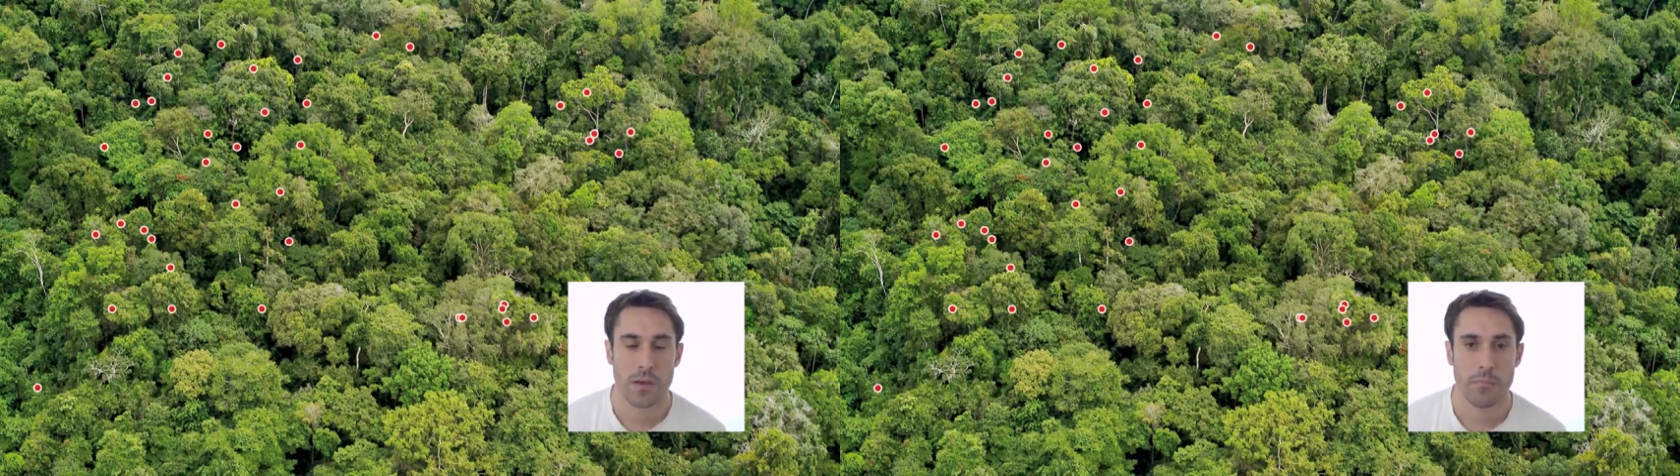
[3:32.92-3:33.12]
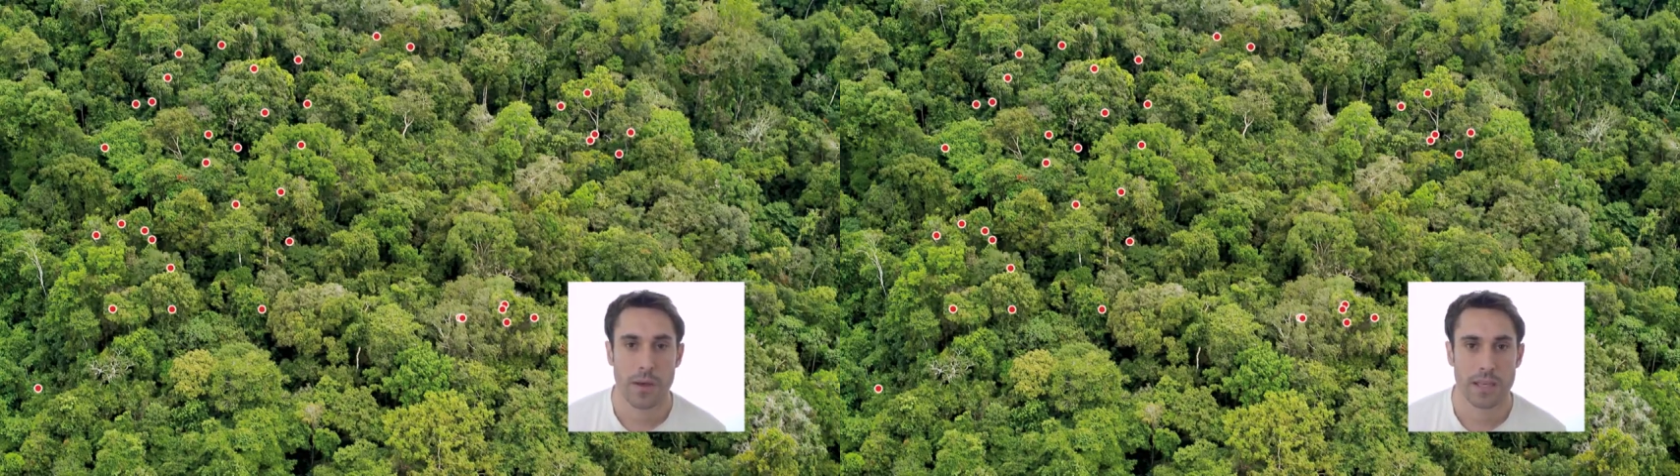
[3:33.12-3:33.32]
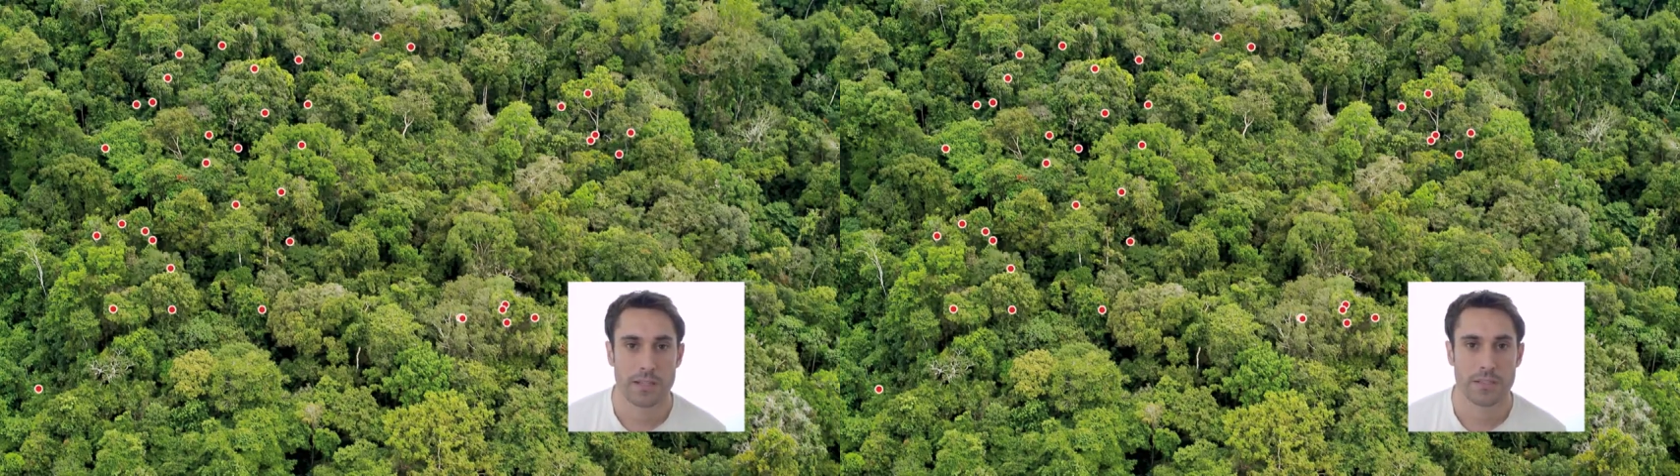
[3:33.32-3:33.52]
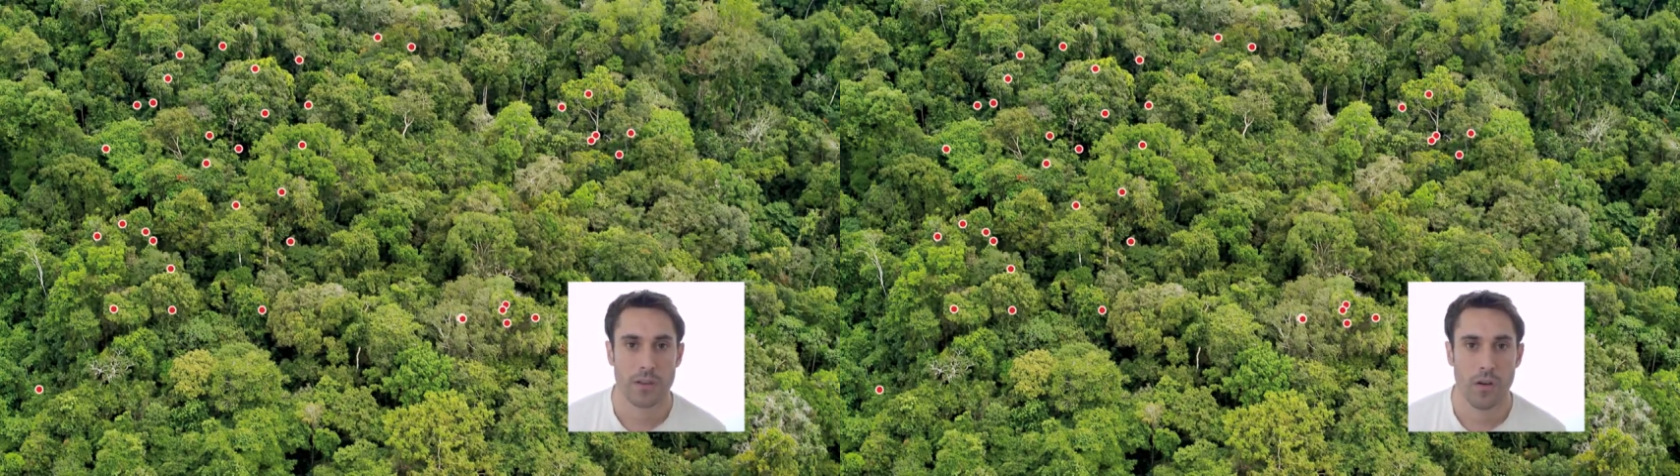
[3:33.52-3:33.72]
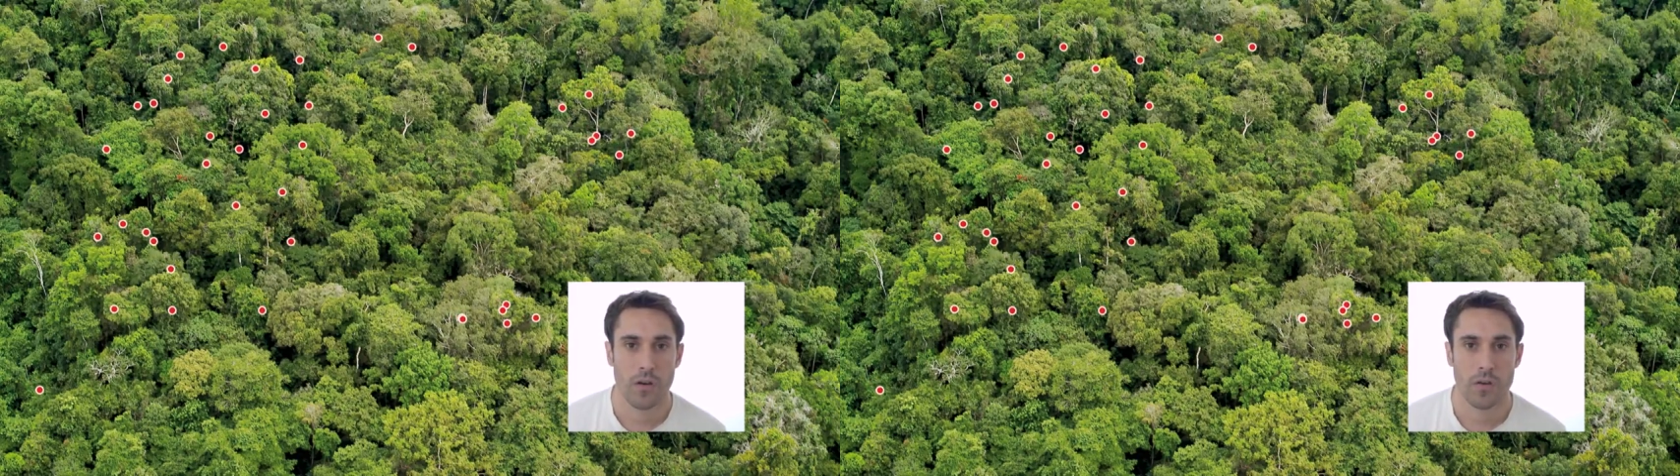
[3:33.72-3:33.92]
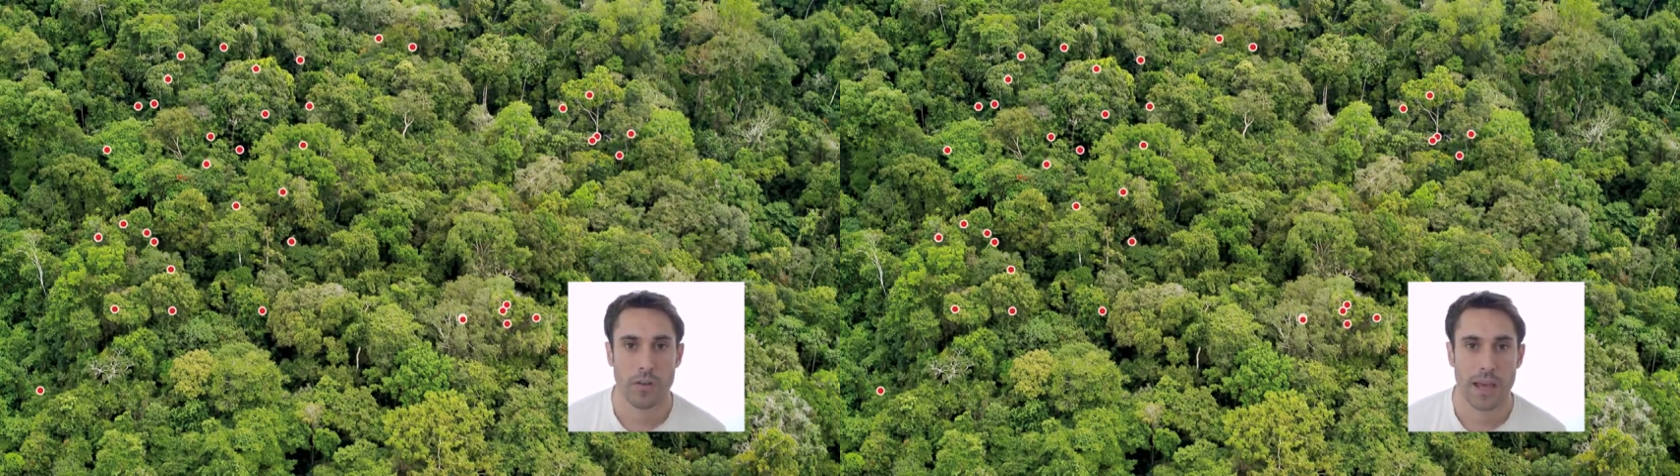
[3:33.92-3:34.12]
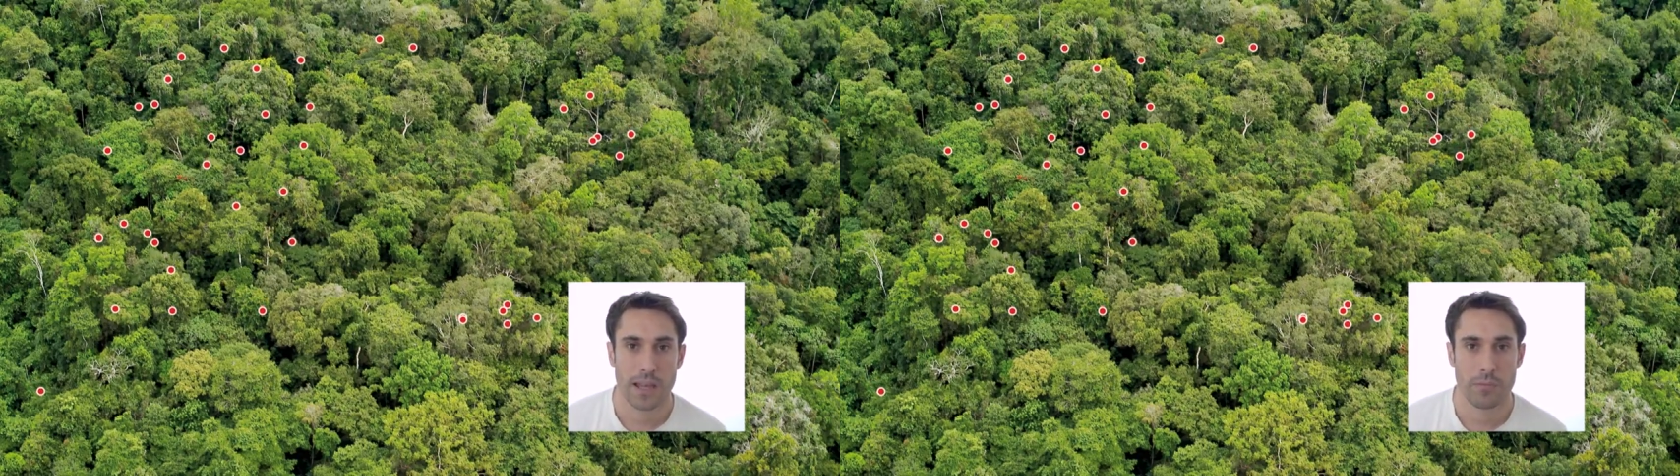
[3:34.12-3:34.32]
based on ad